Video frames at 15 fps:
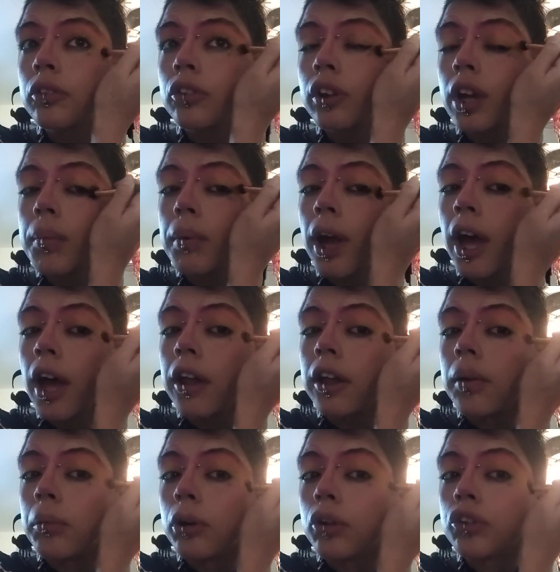Try
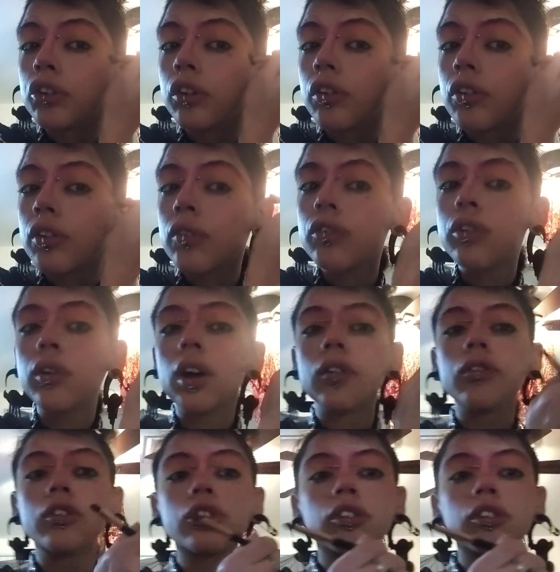patting motions if you have a